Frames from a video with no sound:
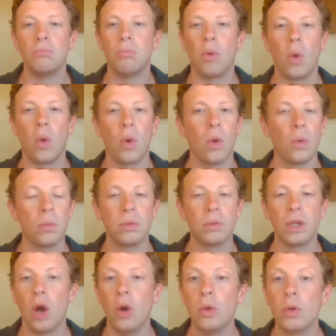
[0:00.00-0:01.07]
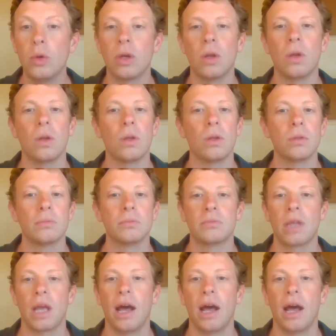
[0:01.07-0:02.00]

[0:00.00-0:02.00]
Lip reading: more local